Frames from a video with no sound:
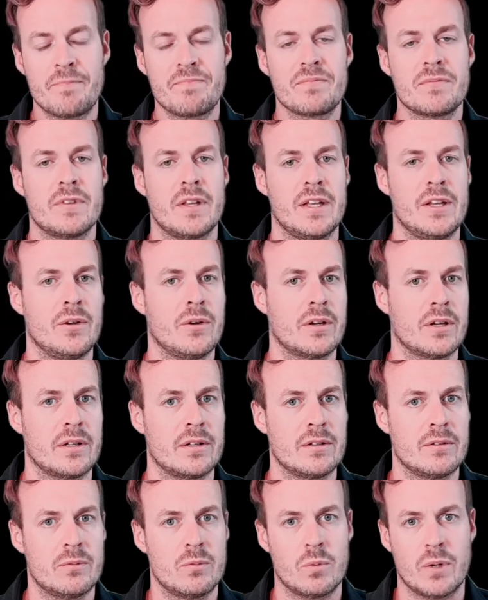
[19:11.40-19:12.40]
then you
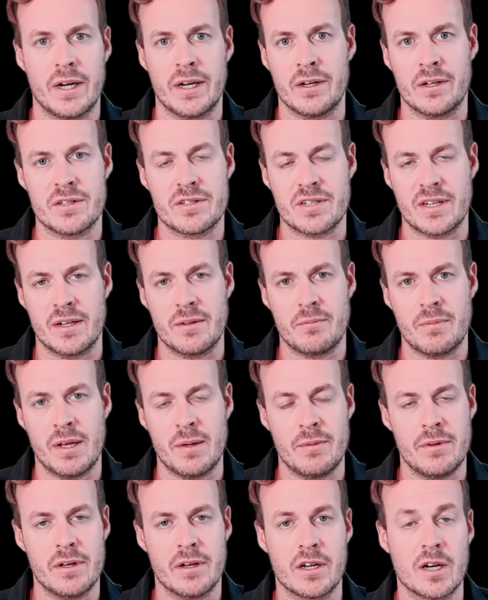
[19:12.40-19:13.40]
can, why not send
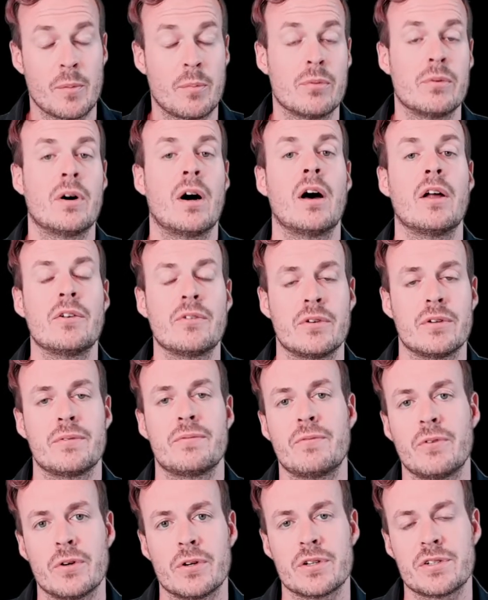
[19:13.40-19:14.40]
maybe a couple hundred
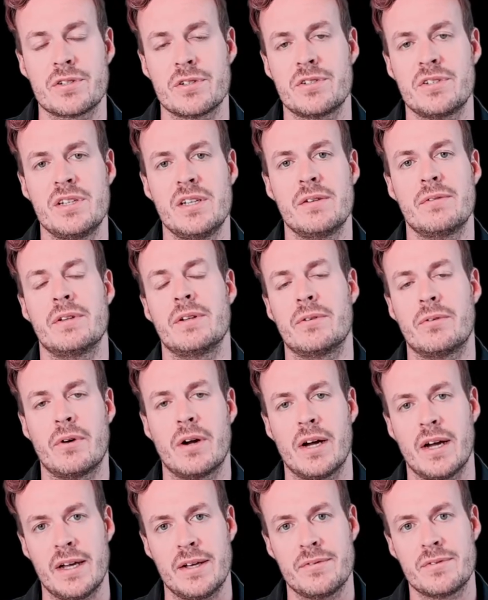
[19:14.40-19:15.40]
first to see if it
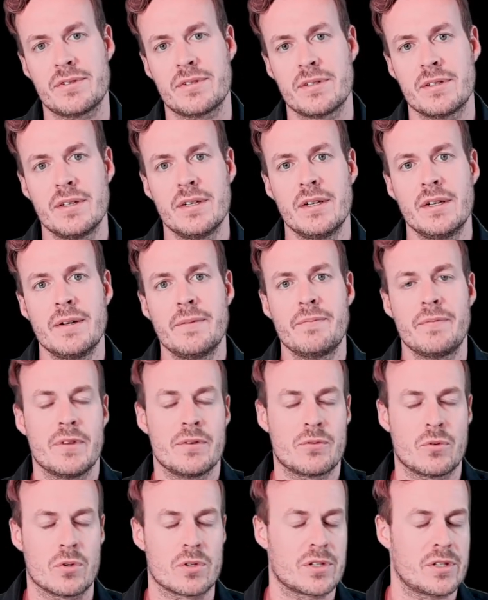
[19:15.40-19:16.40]
arrives. Of
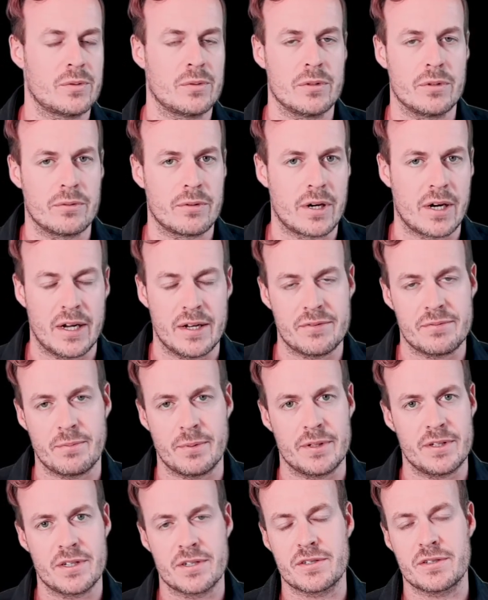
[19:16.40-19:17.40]
course it will arrive,
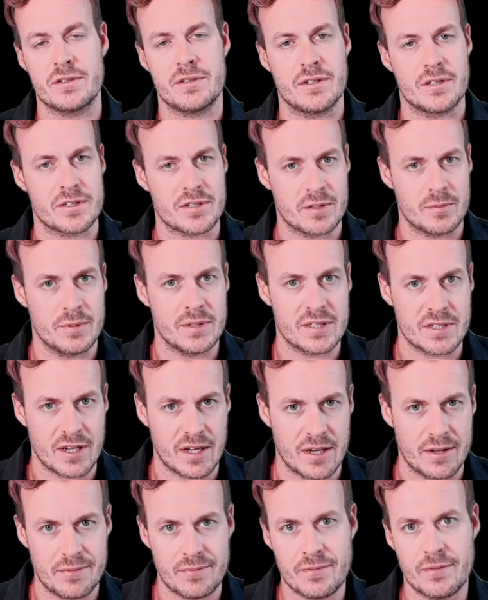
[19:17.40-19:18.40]
but just to be
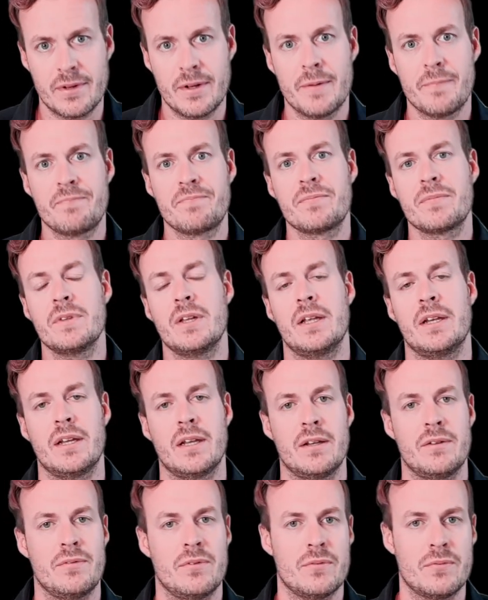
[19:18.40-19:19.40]
safe. And then
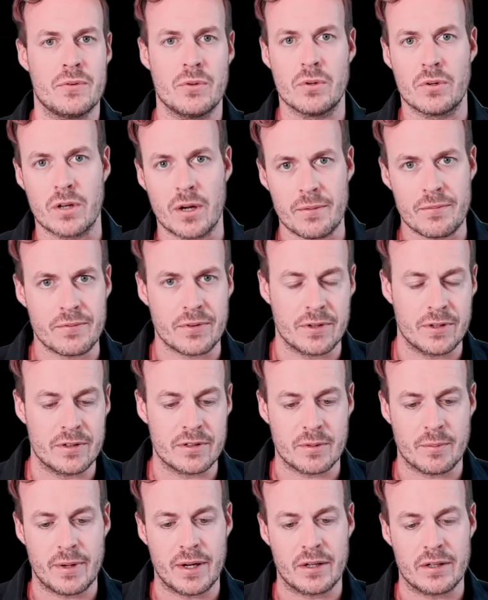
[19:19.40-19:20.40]
if you feel confident
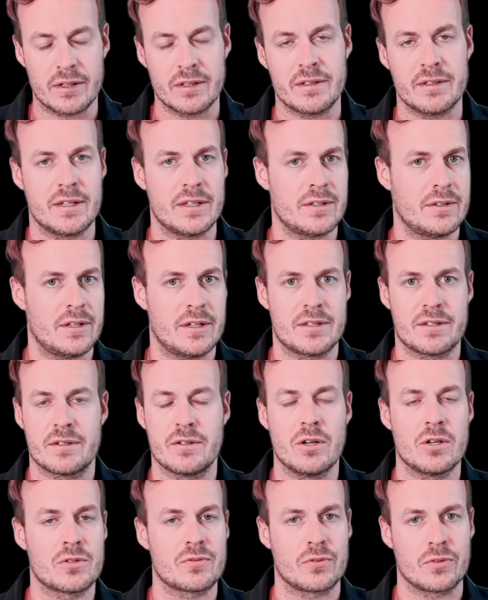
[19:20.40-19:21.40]
about it, that
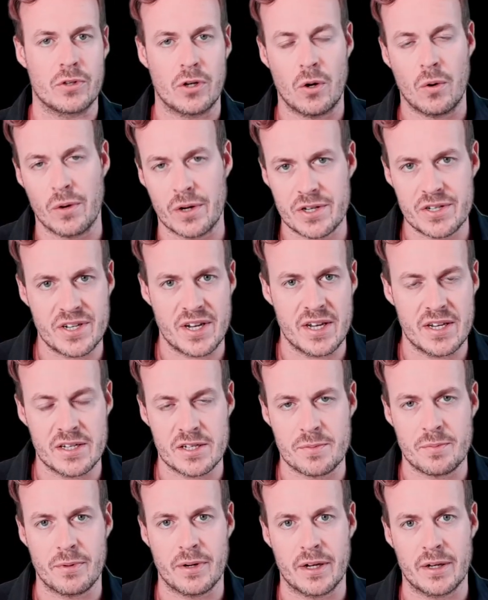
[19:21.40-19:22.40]
goes for all exchanges,
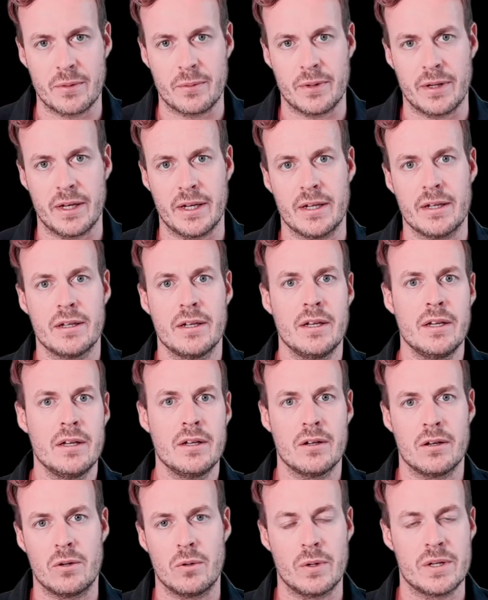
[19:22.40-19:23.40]
by the way,
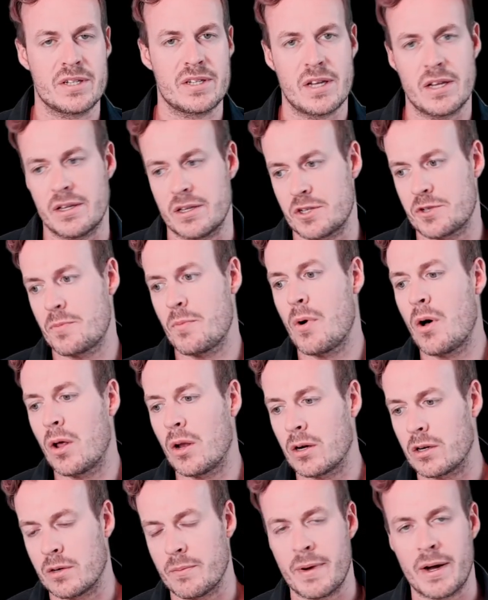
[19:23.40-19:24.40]
always send a
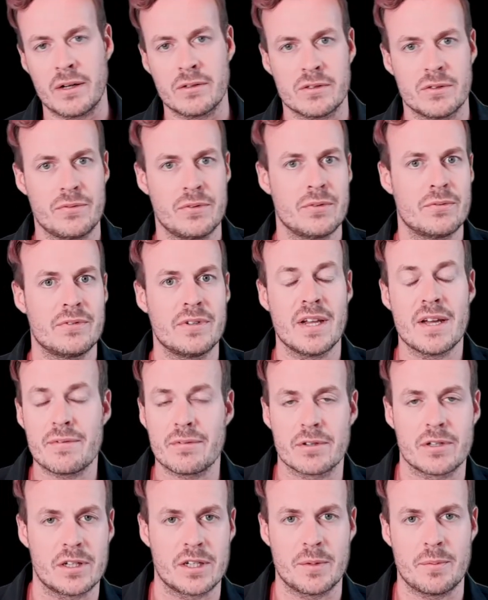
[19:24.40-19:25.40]
smaller amount if you've never
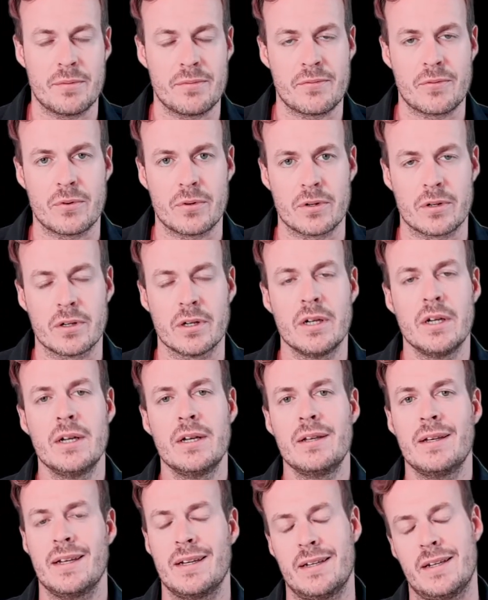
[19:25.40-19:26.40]
done it before,
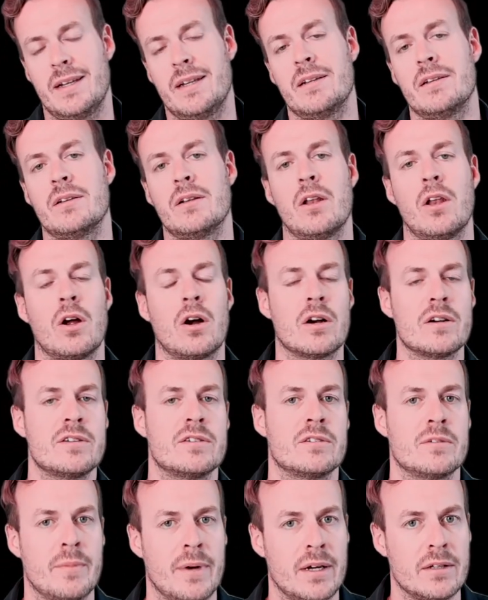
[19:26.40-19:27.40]
and then the larger
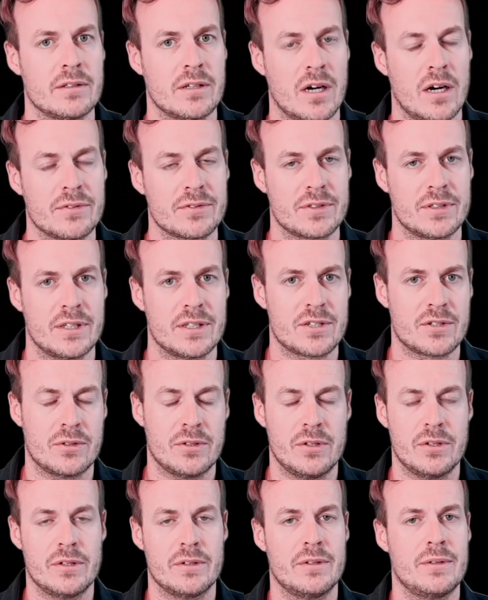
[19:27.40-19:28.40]
amount after that. So
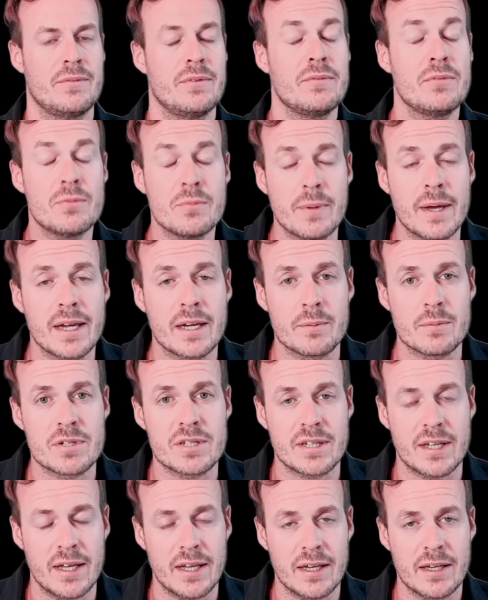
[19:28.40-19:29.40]
if you make a
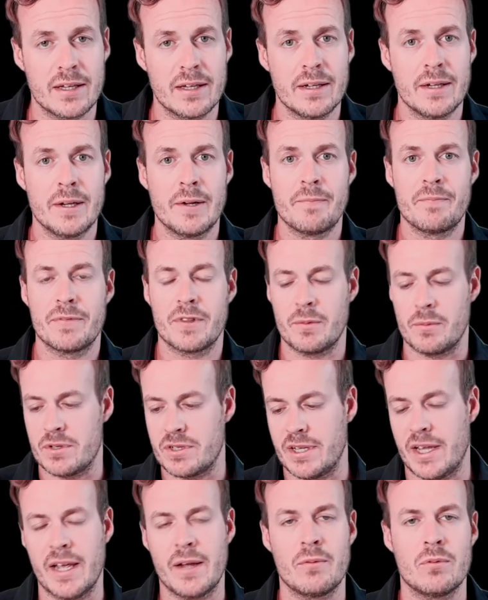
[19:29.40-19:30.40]
mistake, the
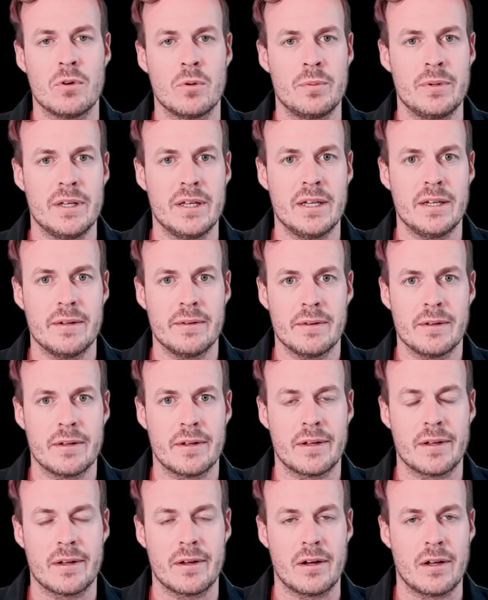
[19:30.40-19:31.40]
mistake will be
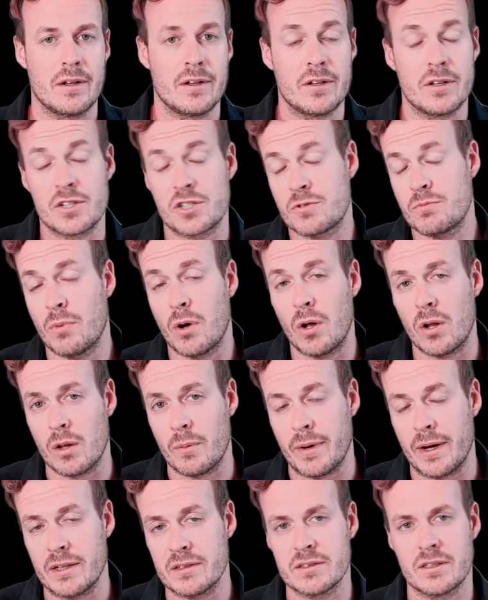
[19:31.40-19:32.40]
on the small
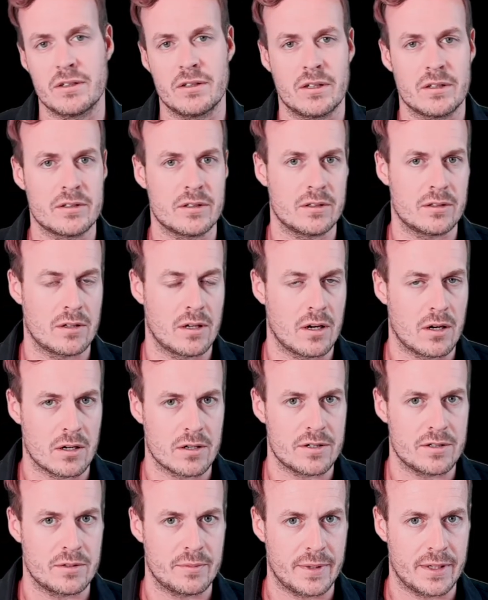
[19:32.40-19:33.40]
amount and not on the
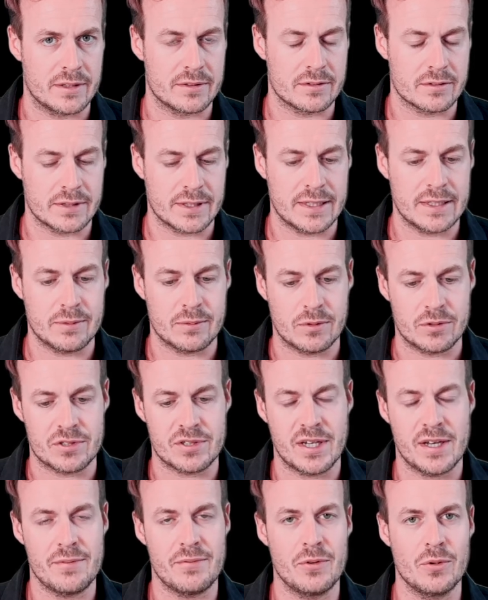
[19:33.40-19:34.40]
larger amount, okay? It will
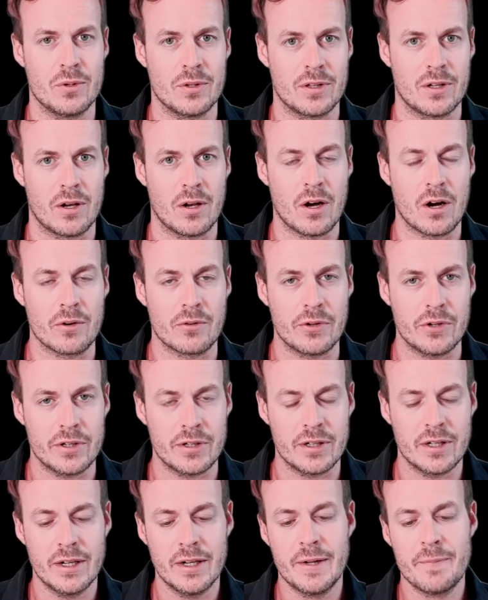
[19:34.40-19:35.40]
save you on the long
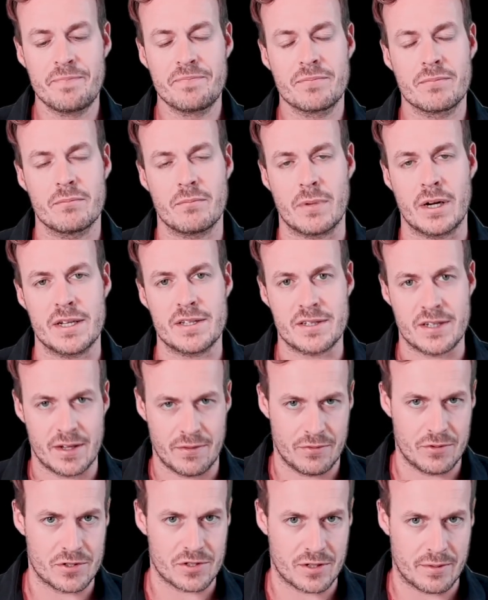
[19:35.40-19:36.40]
run, might save
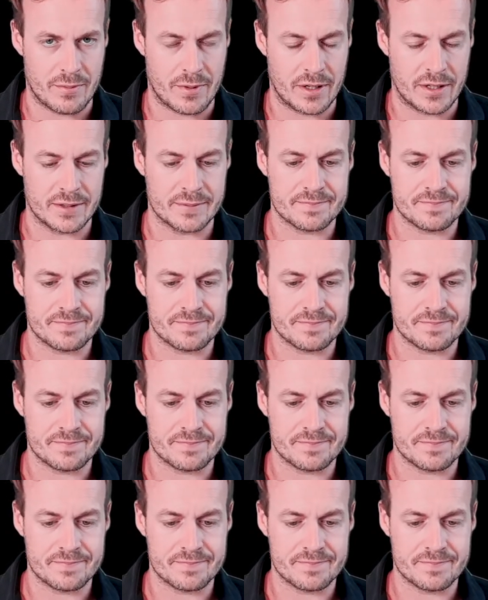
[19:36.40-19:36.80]
you some money.